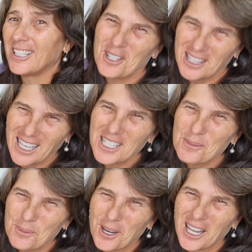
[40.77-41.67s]
It
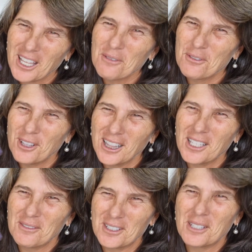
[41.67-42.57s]
does break if you
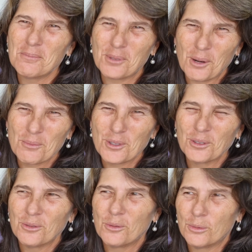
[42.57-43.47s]
live in the
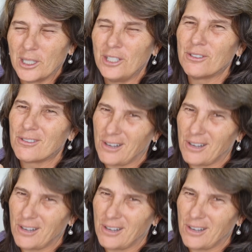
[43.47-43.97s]
Brompton when you